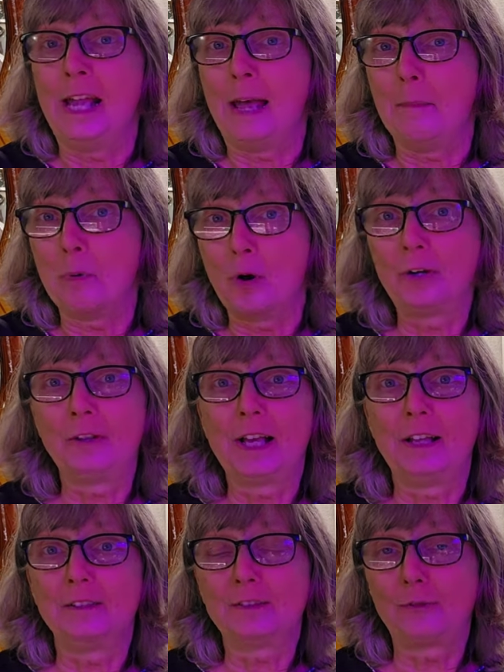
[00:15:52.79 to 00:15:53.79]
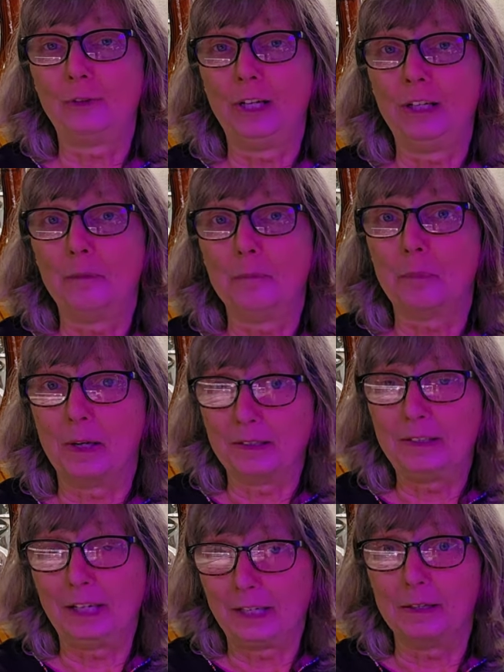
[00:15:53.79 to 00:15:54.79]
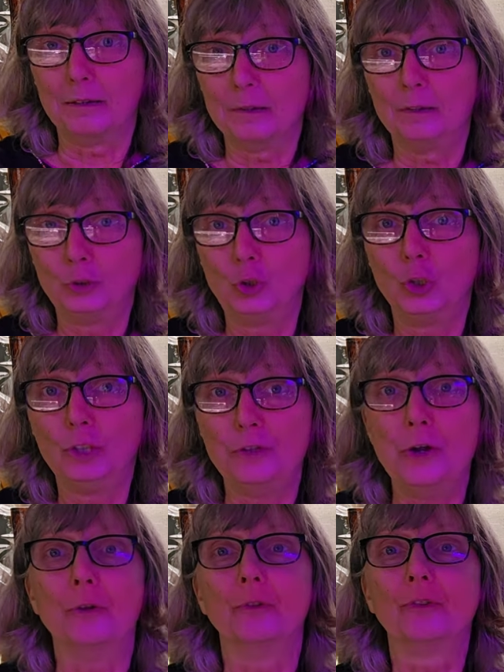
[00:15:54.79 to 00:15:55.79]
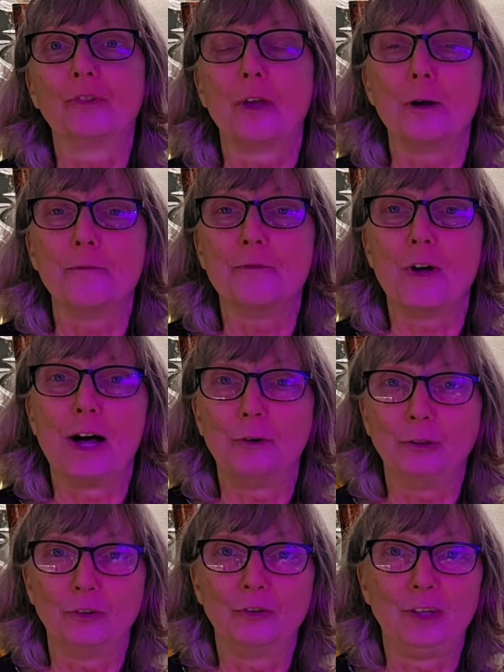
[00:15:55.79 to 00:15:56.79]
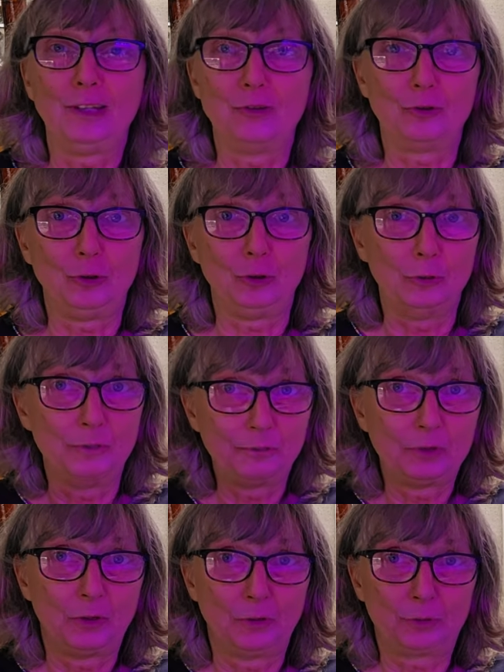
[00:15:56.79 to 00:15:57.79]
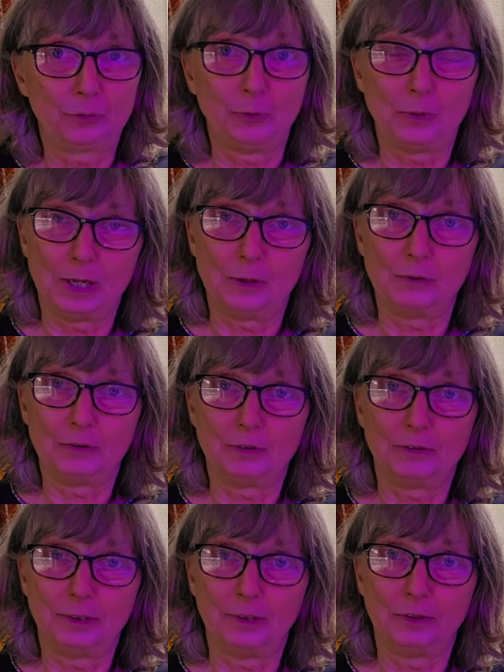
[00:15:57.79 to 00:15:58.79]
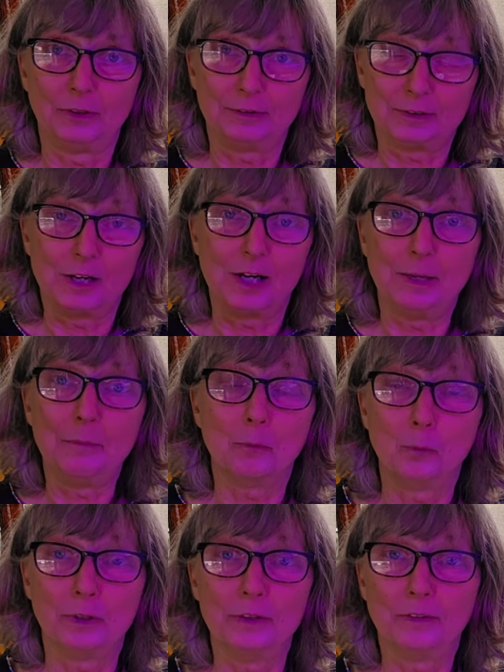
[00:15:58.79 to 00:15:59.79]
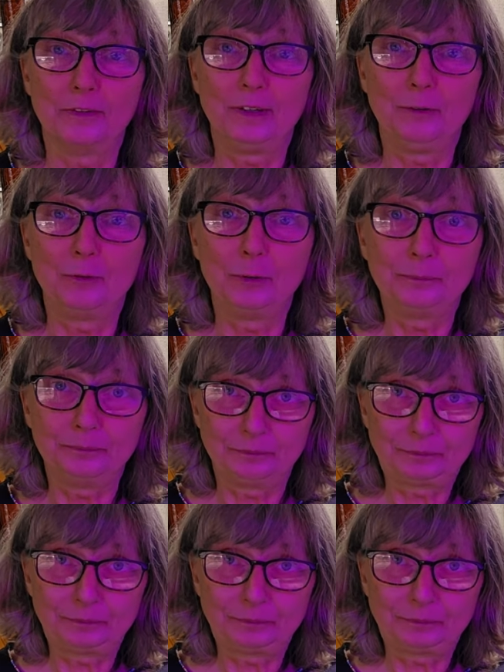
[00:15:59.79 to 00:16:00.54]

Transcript: And part of that is created by taking good notes of how your seeds do throughout their time within the seed room.